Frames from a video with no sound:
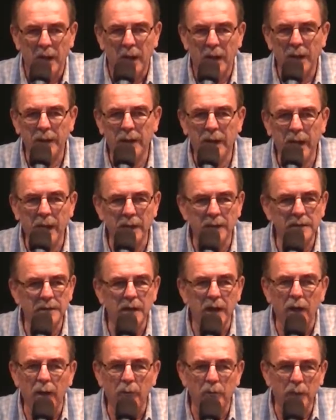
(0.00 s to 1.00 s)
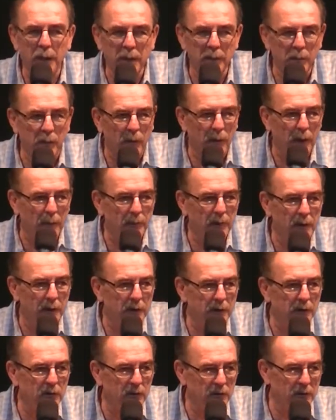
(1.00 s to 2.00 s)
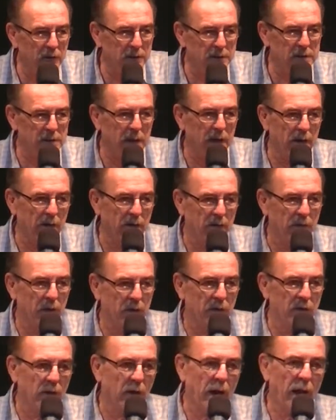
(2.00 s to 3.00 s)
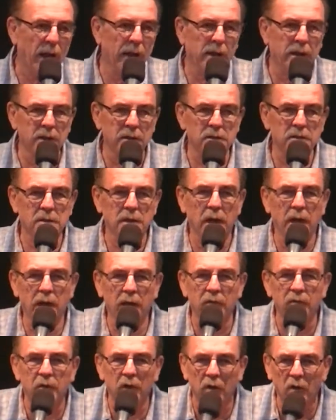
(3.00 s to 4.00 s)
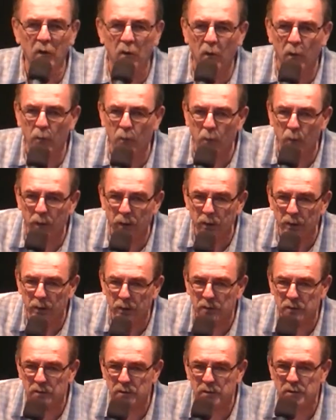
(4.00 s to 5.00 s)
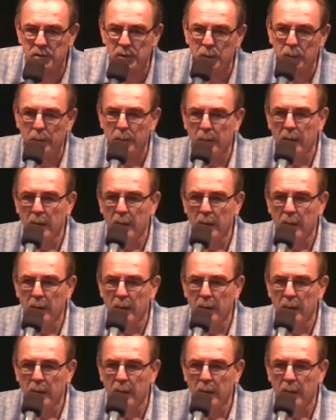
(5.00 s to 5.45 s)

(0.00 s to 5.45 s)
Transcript: I can't tell people I'm going to do this, that, or the other. I can say, if the Lord wills